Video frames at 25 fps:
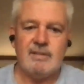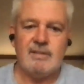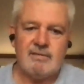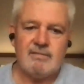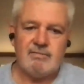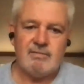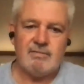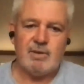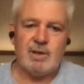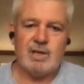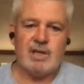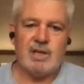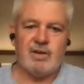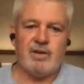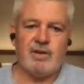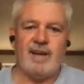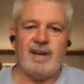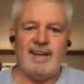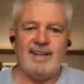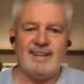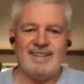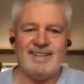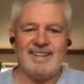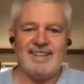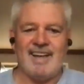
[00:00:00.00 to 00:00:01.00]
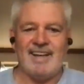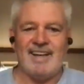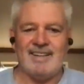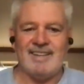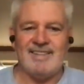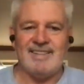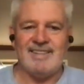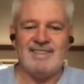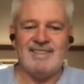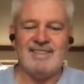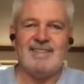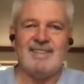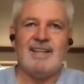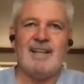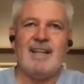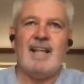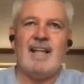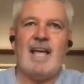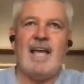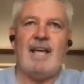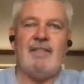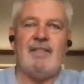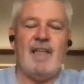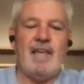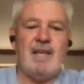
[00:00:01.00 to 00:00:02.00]
we created that, and
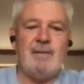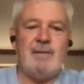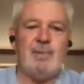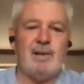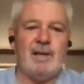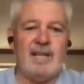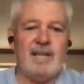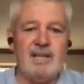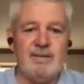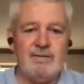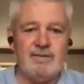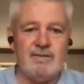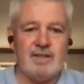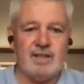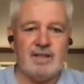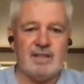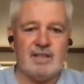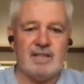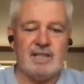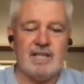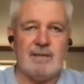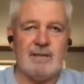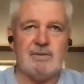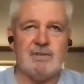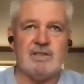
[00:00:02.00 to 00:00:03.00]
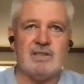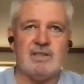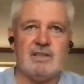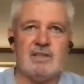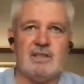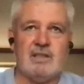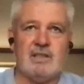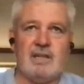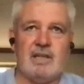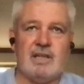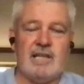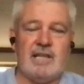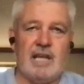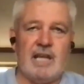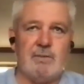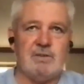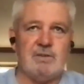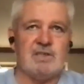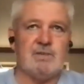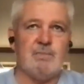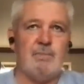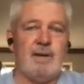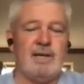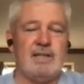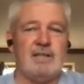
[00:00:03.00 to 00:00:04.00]
and they believed it, and that was and that
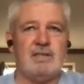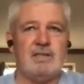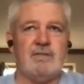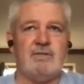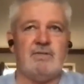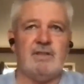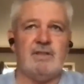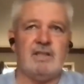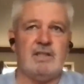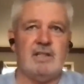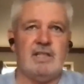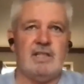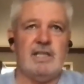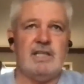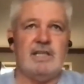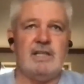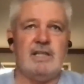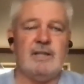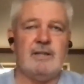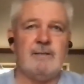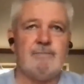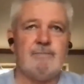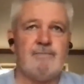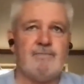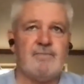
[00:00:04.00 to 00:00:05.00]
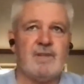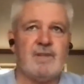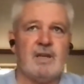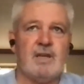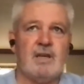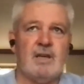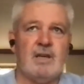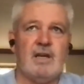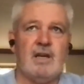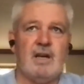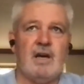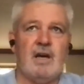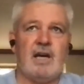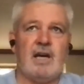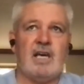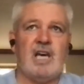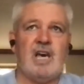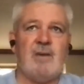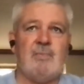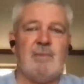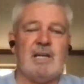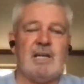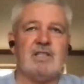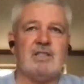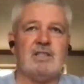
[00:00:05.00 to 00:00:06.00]
was massive. And then I go
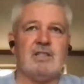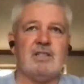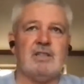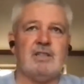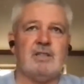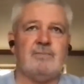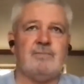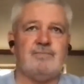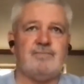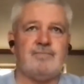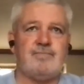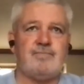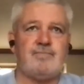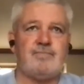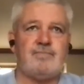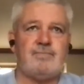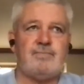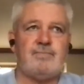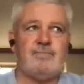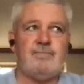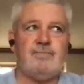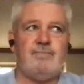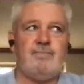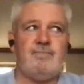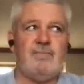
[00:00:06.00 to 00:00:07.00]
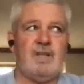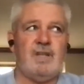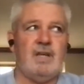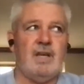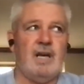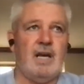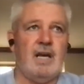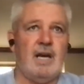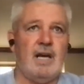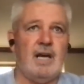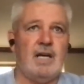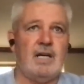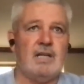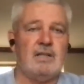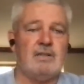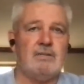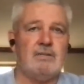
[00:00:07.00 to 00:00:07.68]
back to uh,